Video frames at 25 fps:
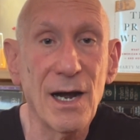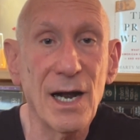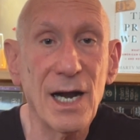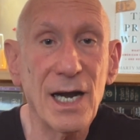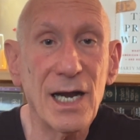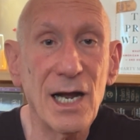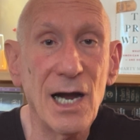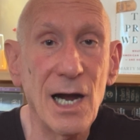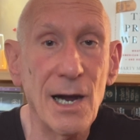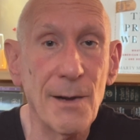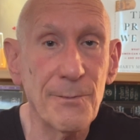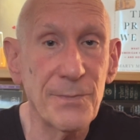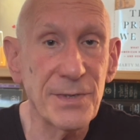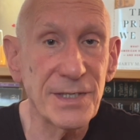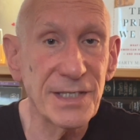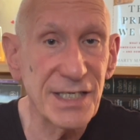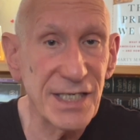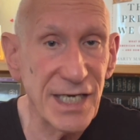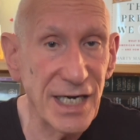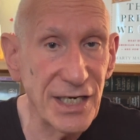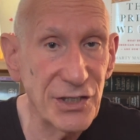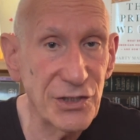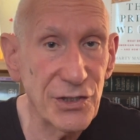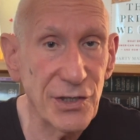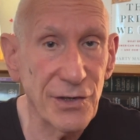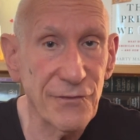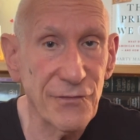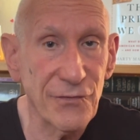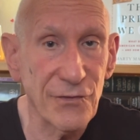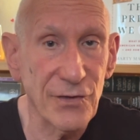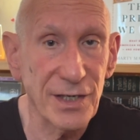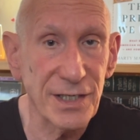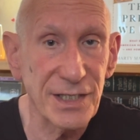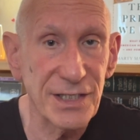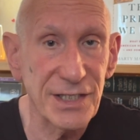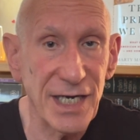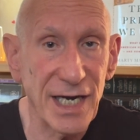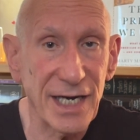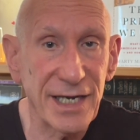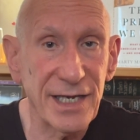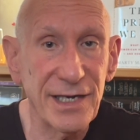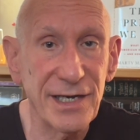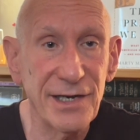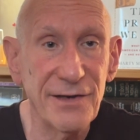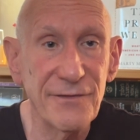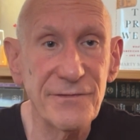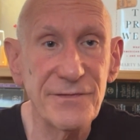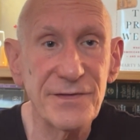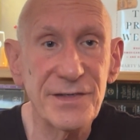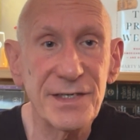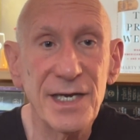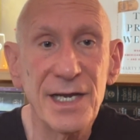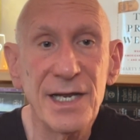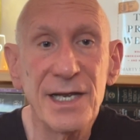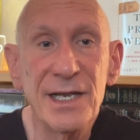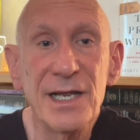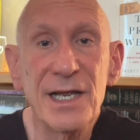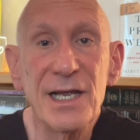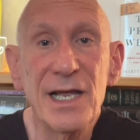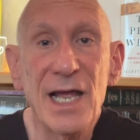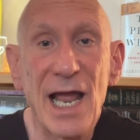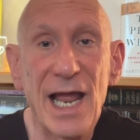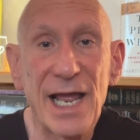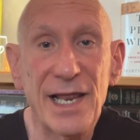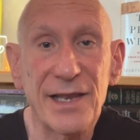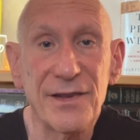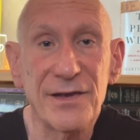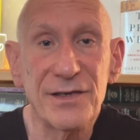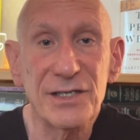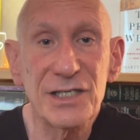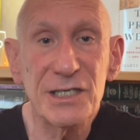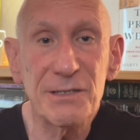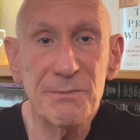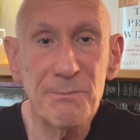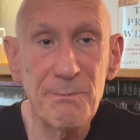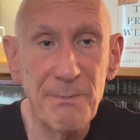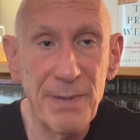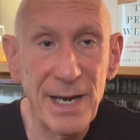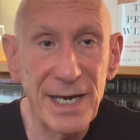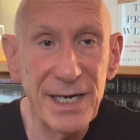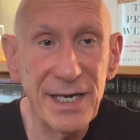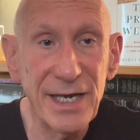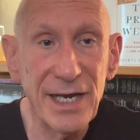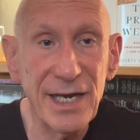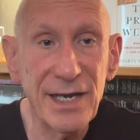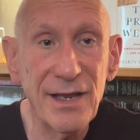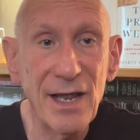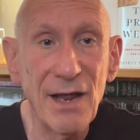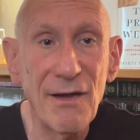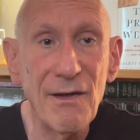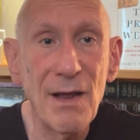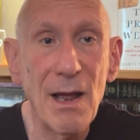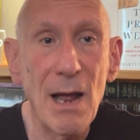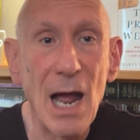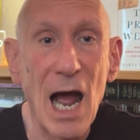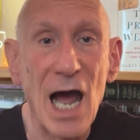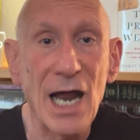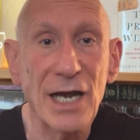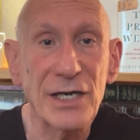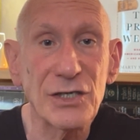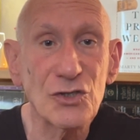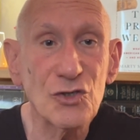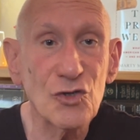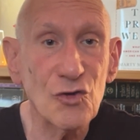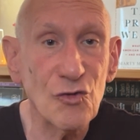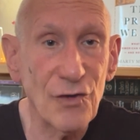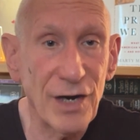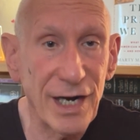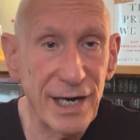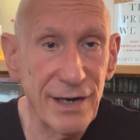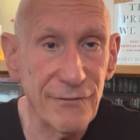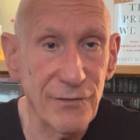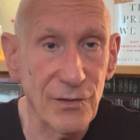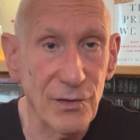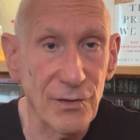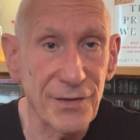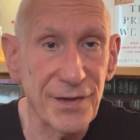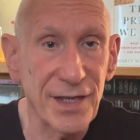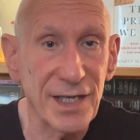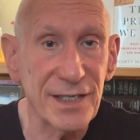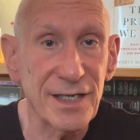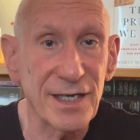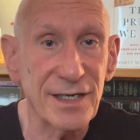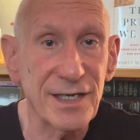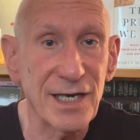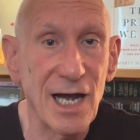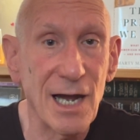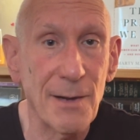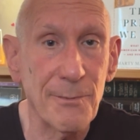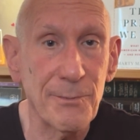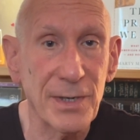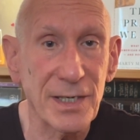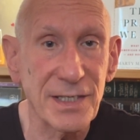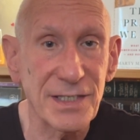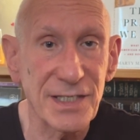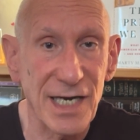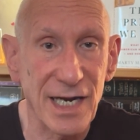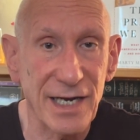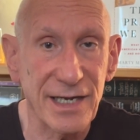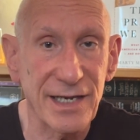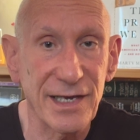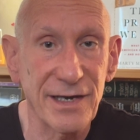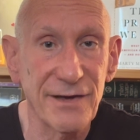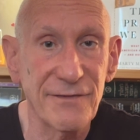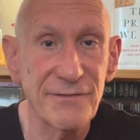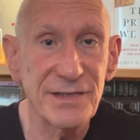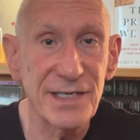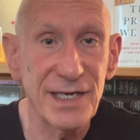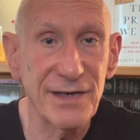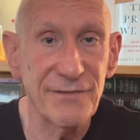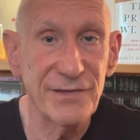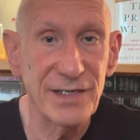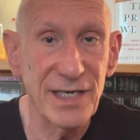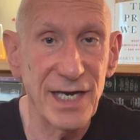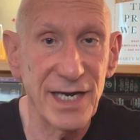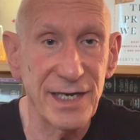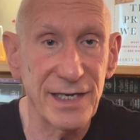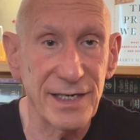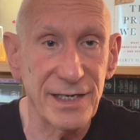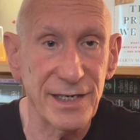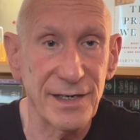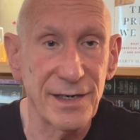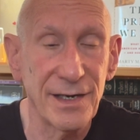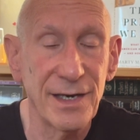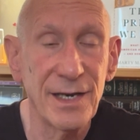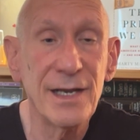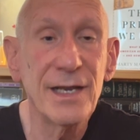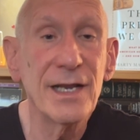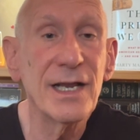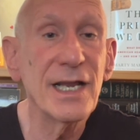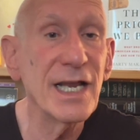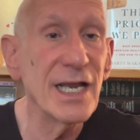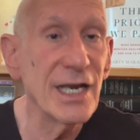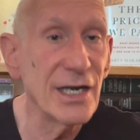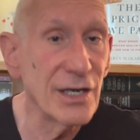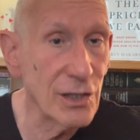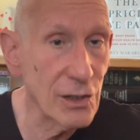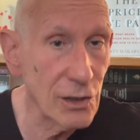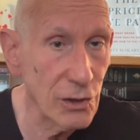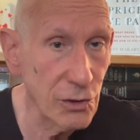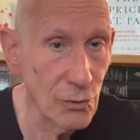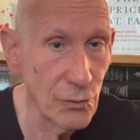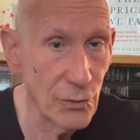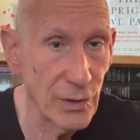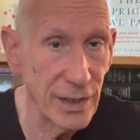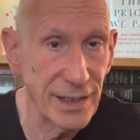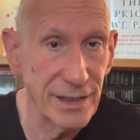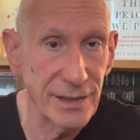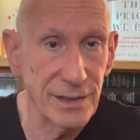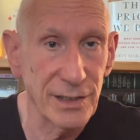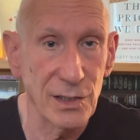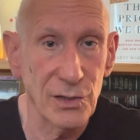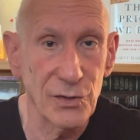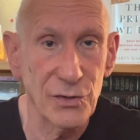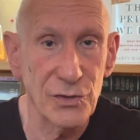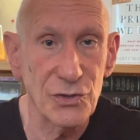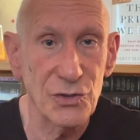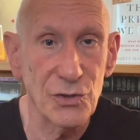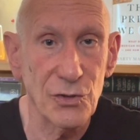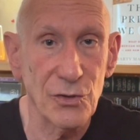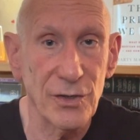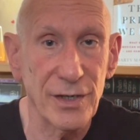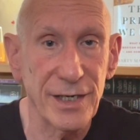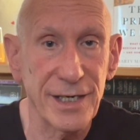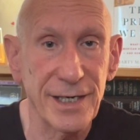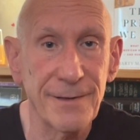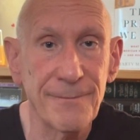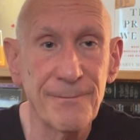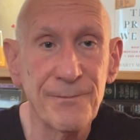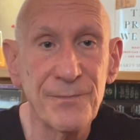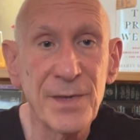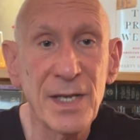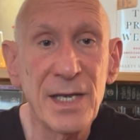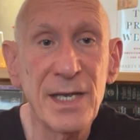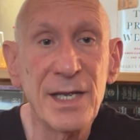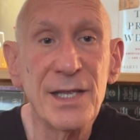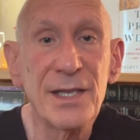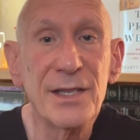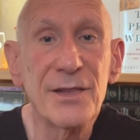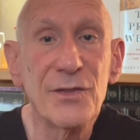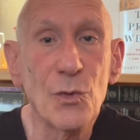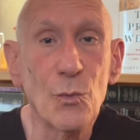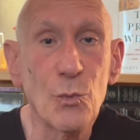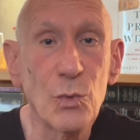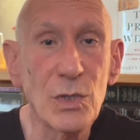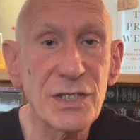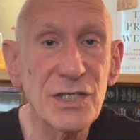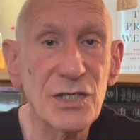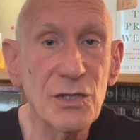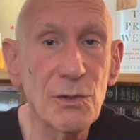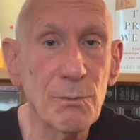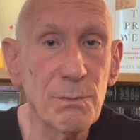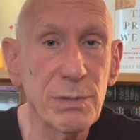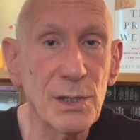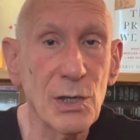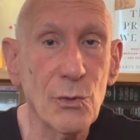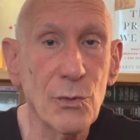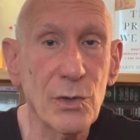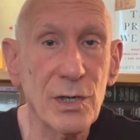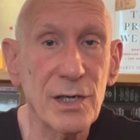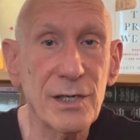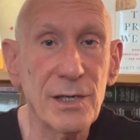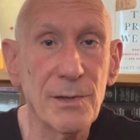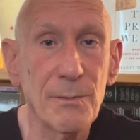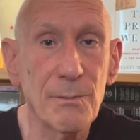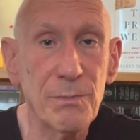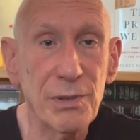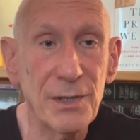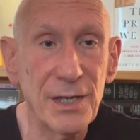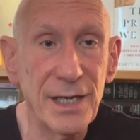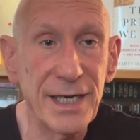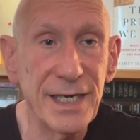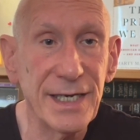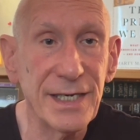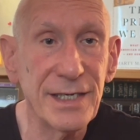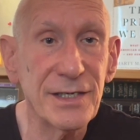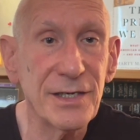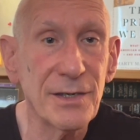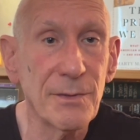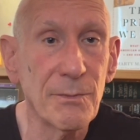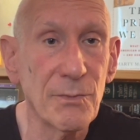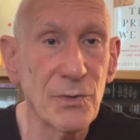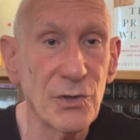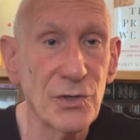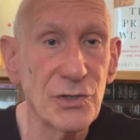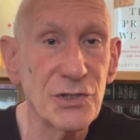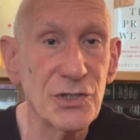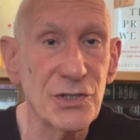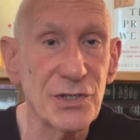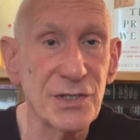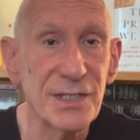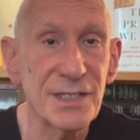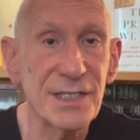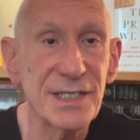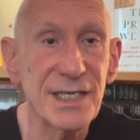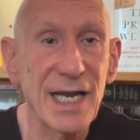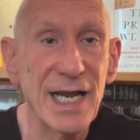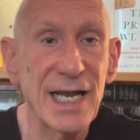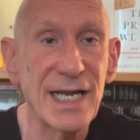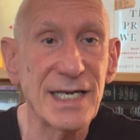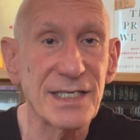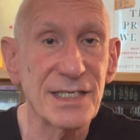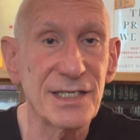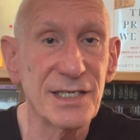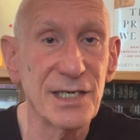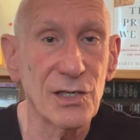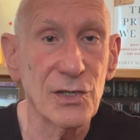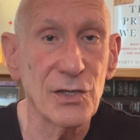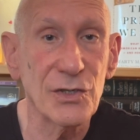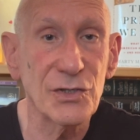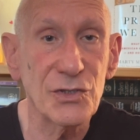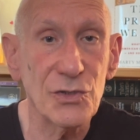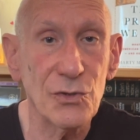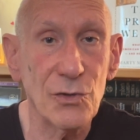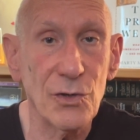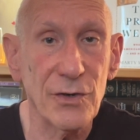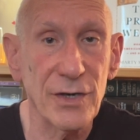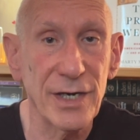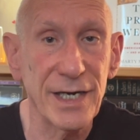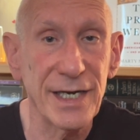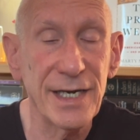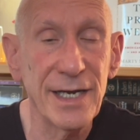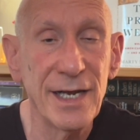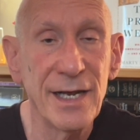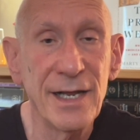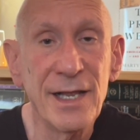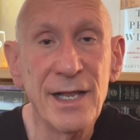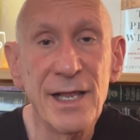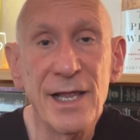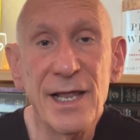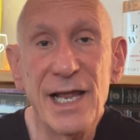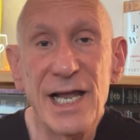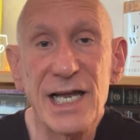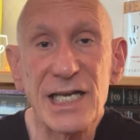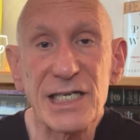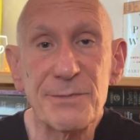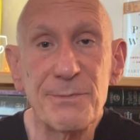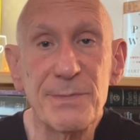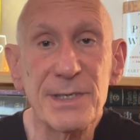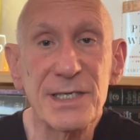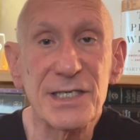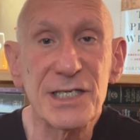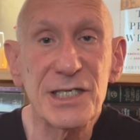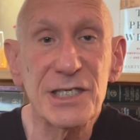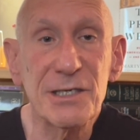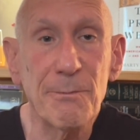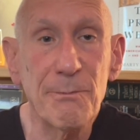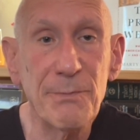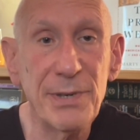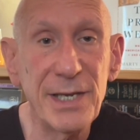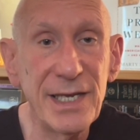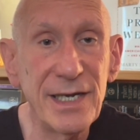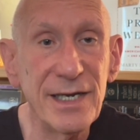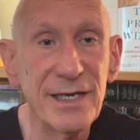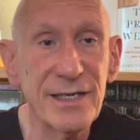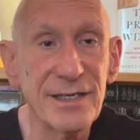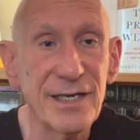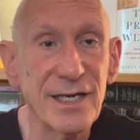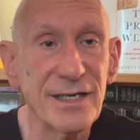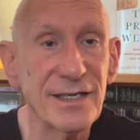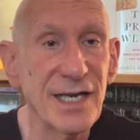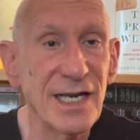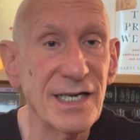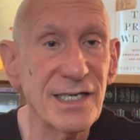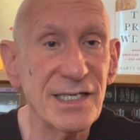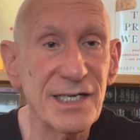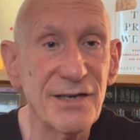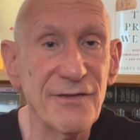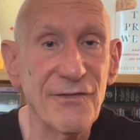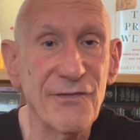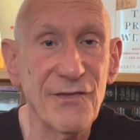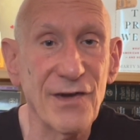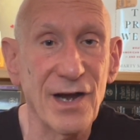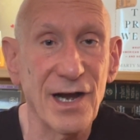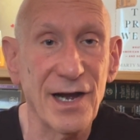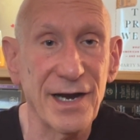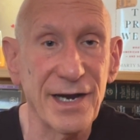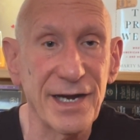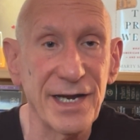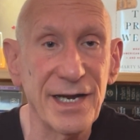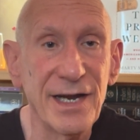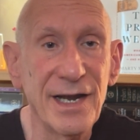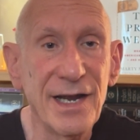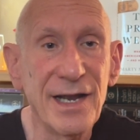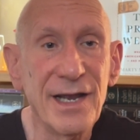compensation for executives and spending on travel that the top executives have taken, including DeLatorre. The whistleblower complaint emerges as DeLatorre has been subpoenaed to testify